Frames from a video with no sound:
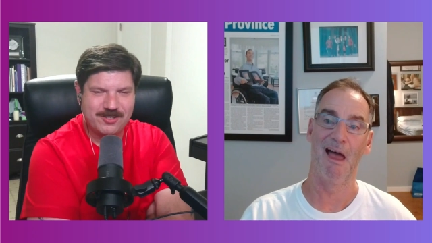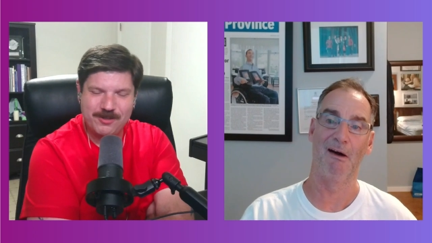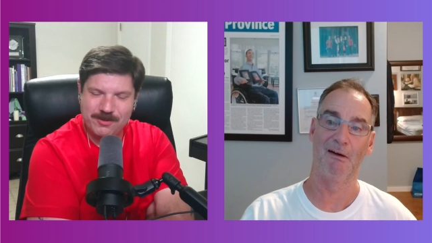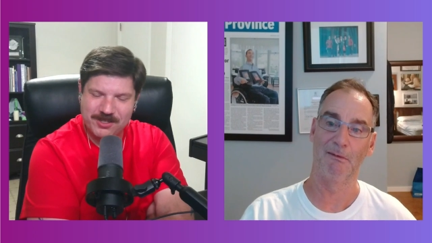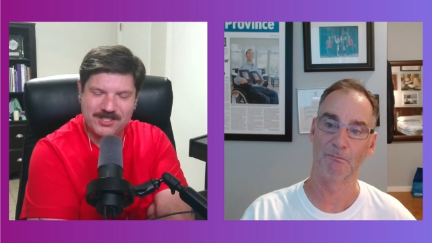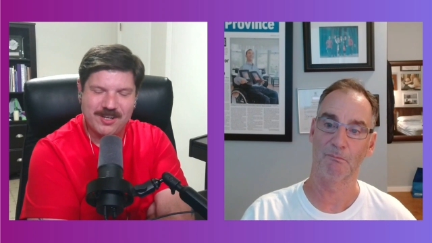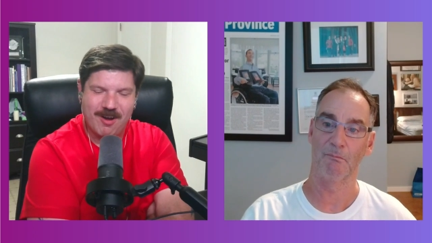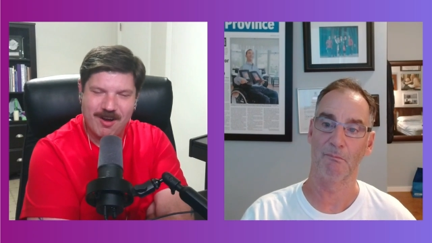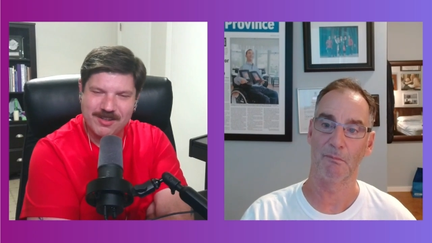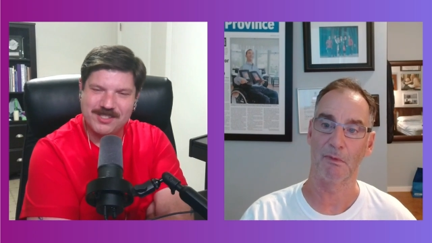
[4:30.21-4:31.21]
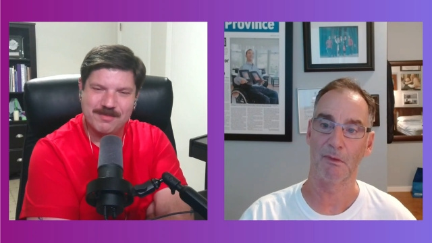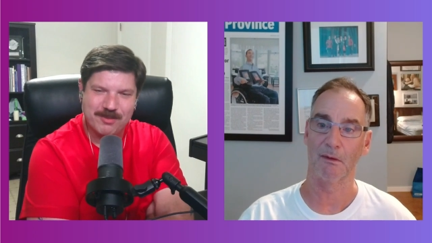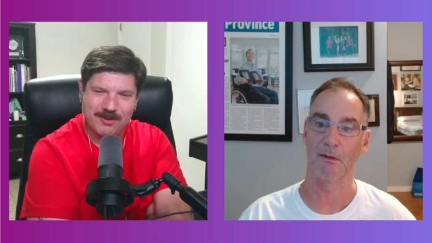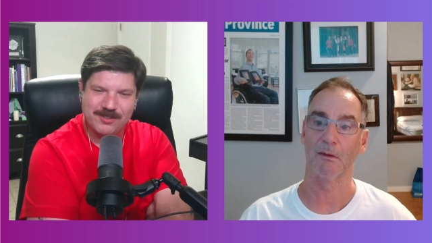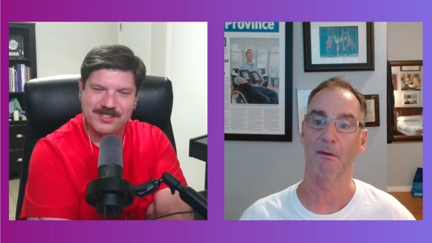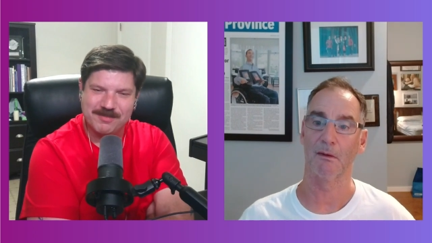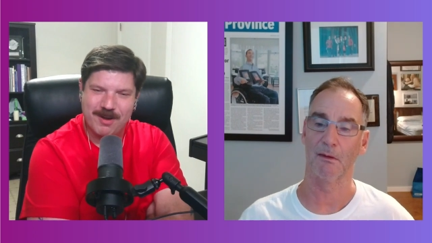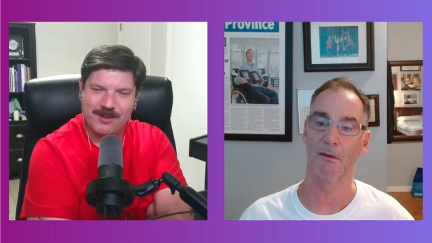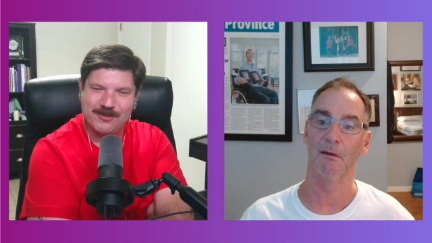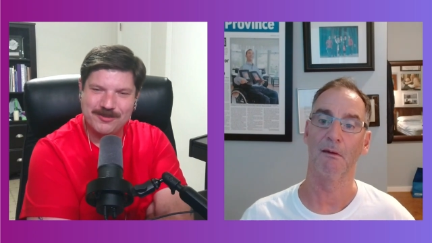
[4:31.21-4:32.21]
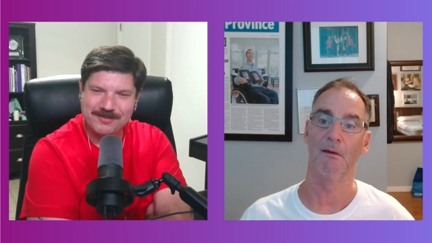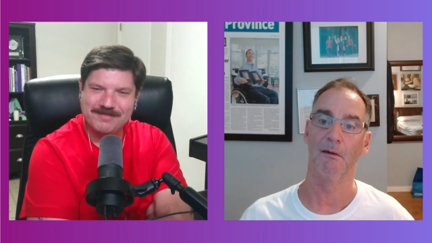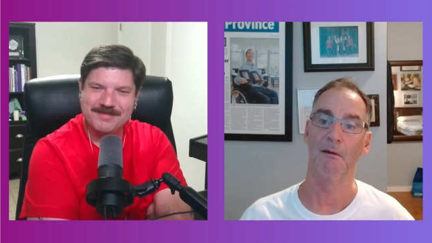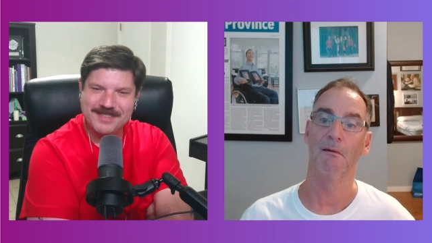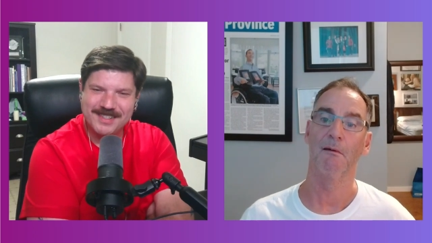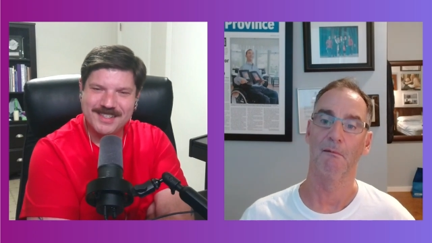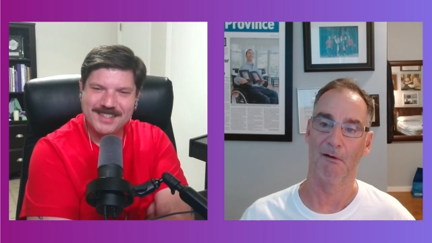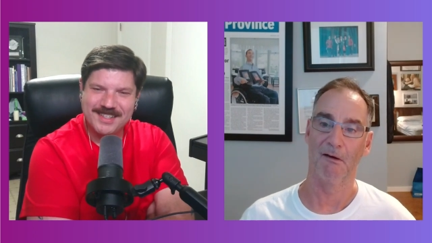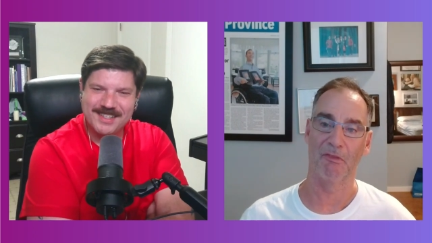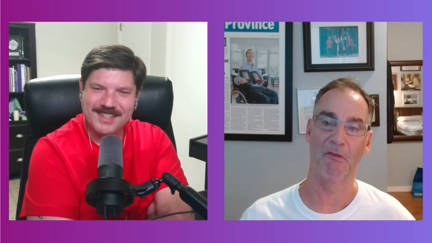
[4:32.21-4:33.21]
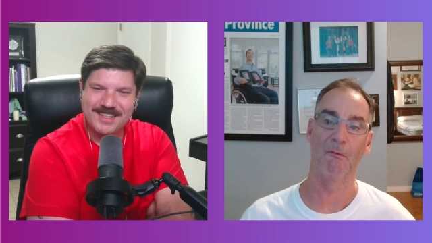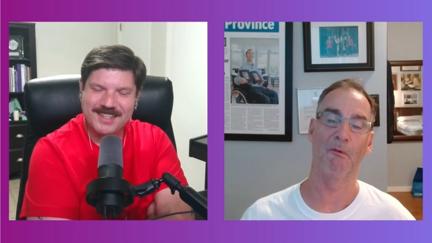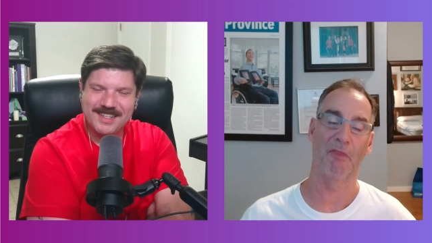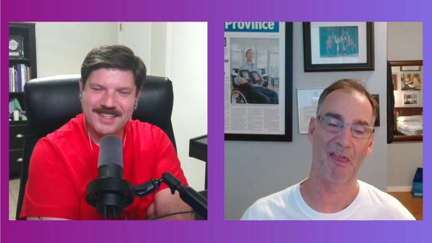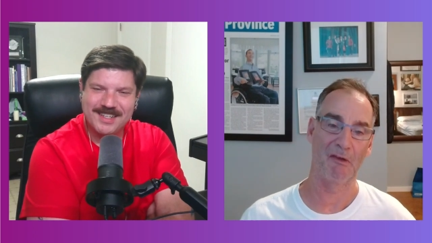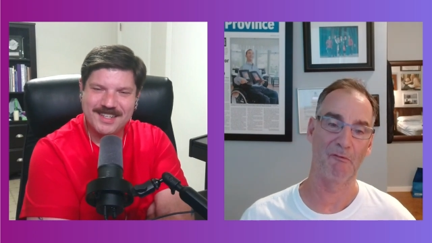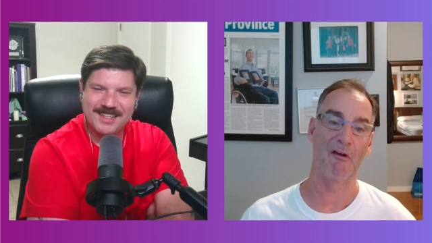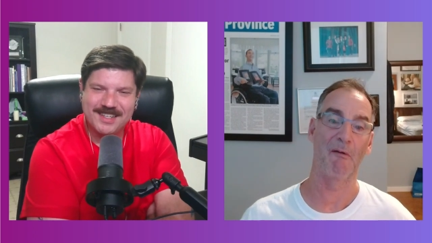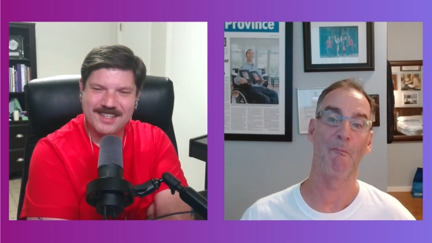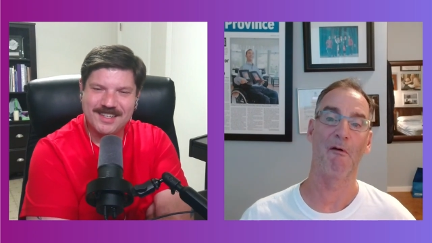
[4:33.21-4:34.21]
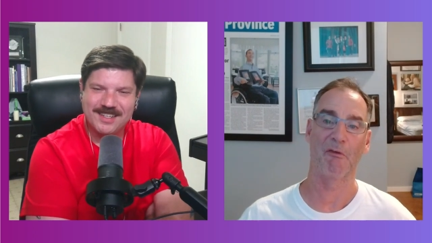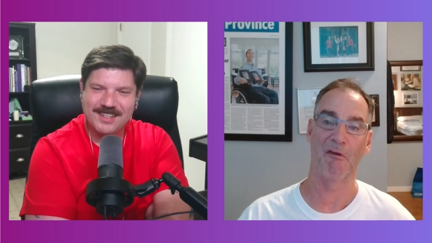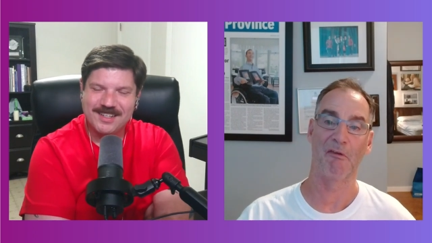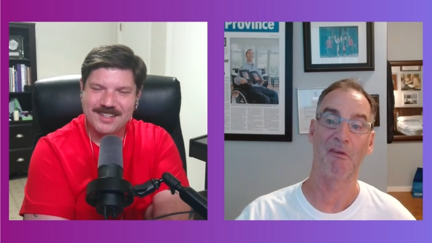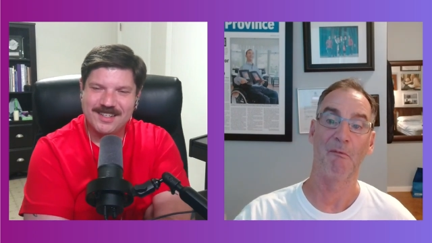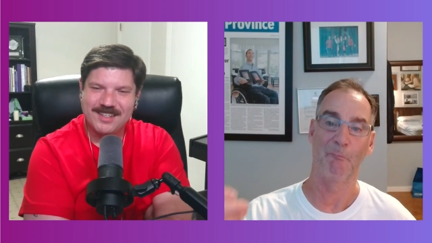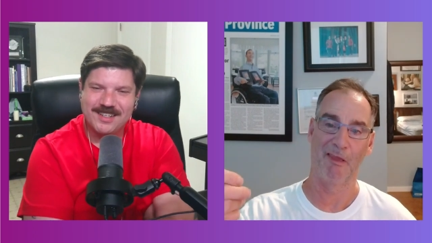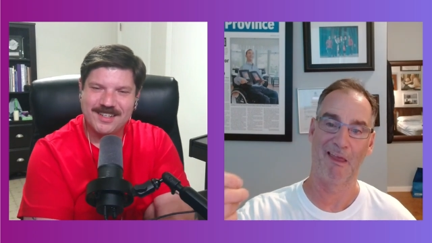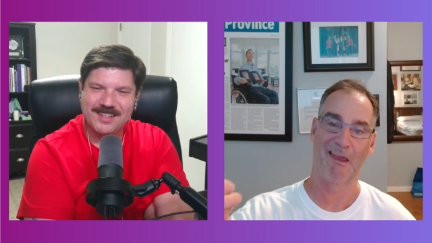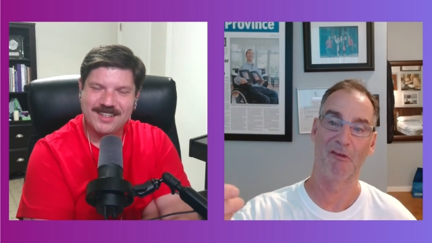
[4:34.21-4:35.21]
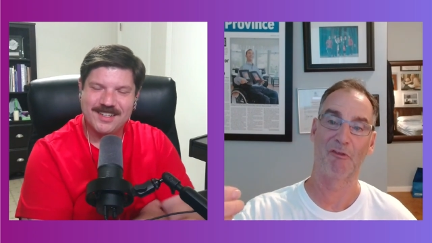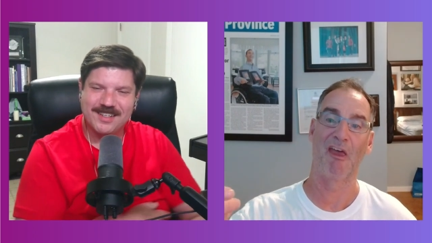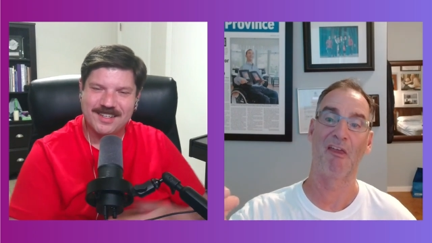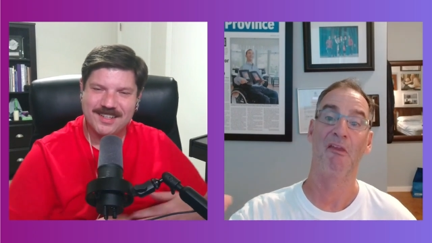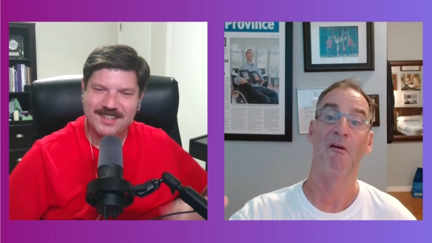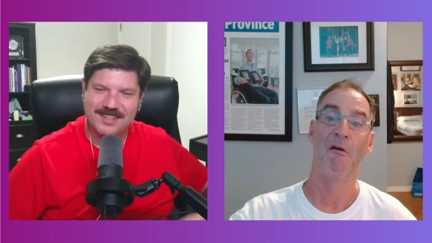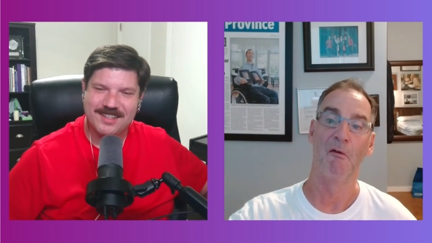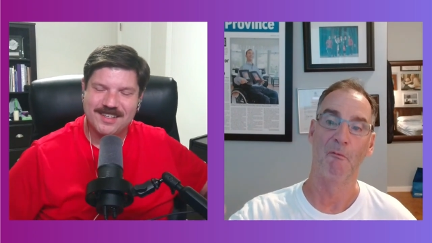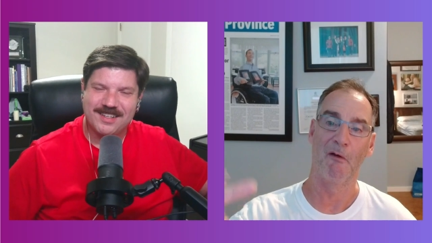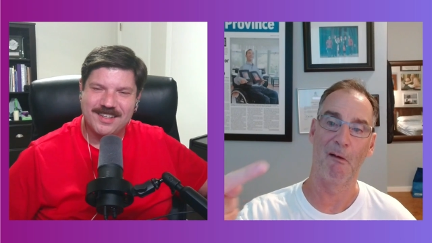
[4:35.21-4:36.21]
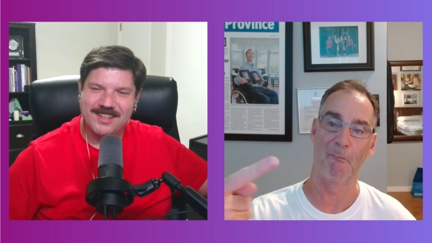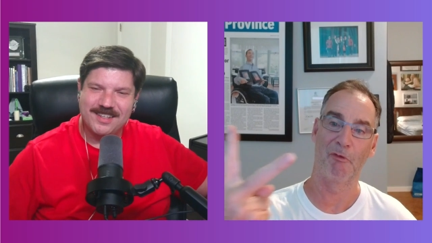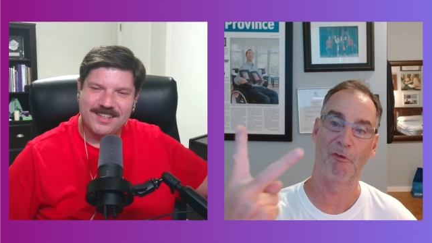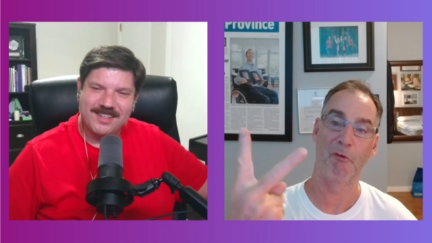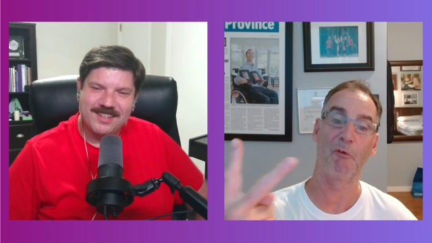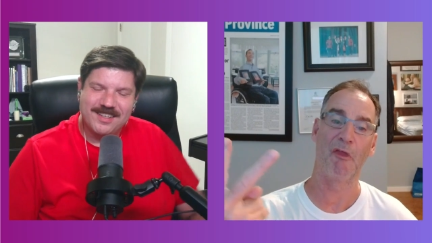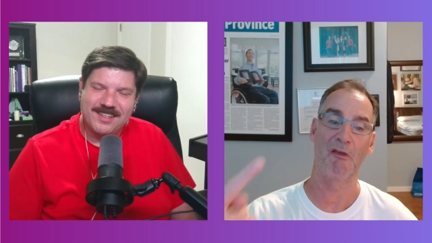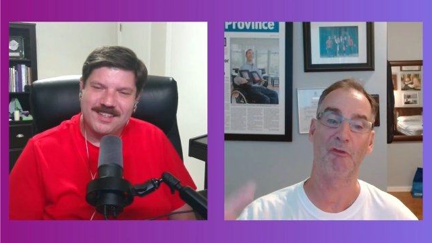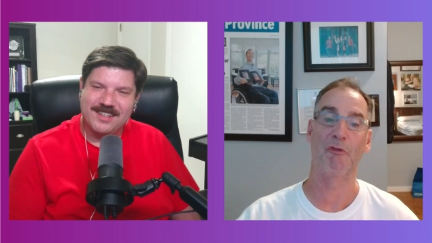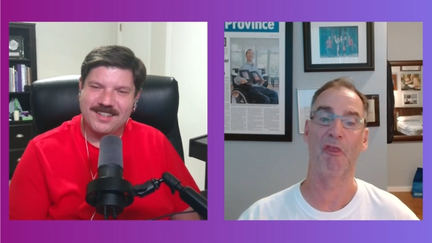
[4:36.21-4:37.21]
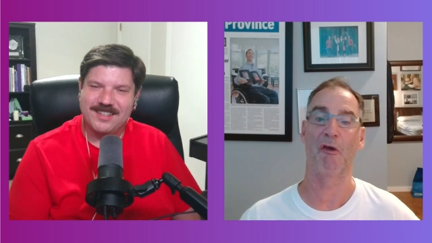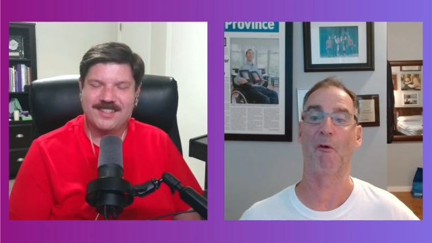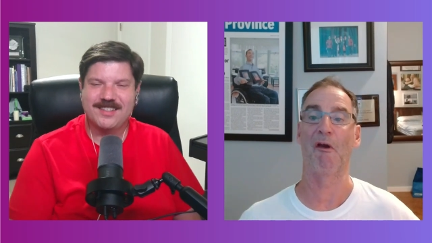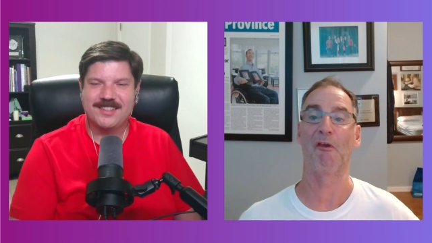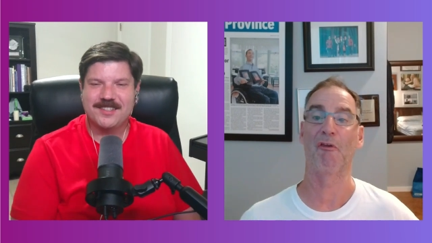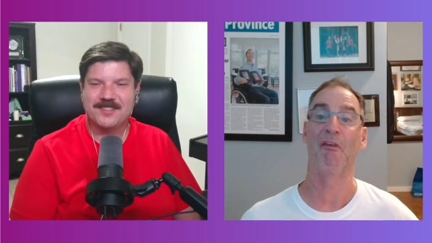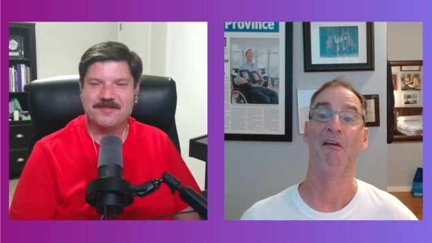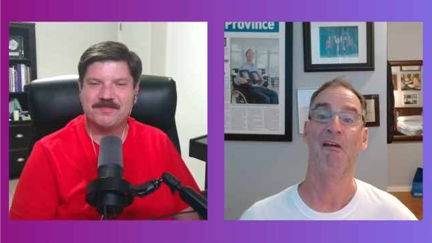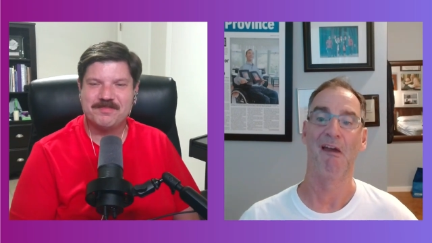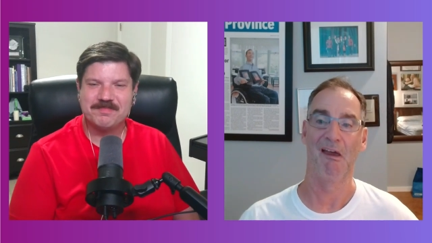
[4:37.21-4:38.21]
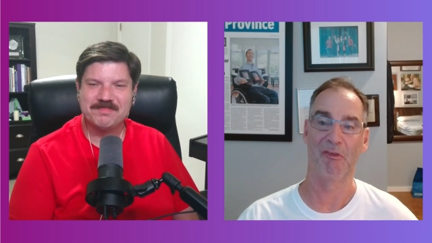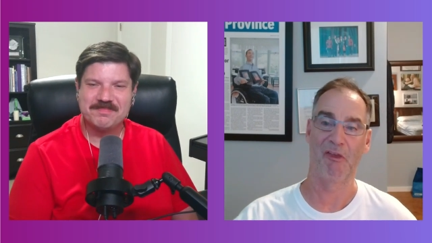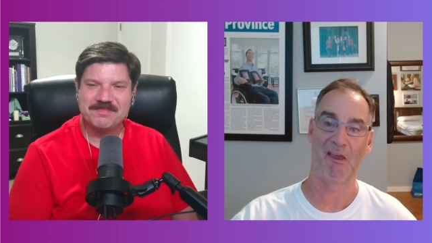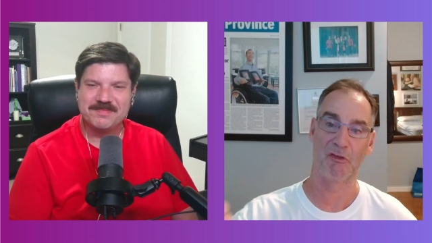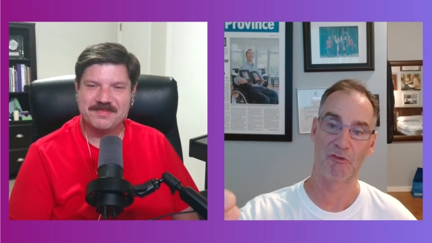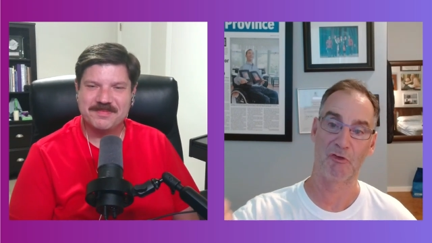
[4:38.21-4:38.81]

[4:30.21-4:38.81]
Speaker 1: now, you were just an awesome person, Michael.
Speaker 2: Well, well thank you very much. It, like I said, um, two things to the equation. It takes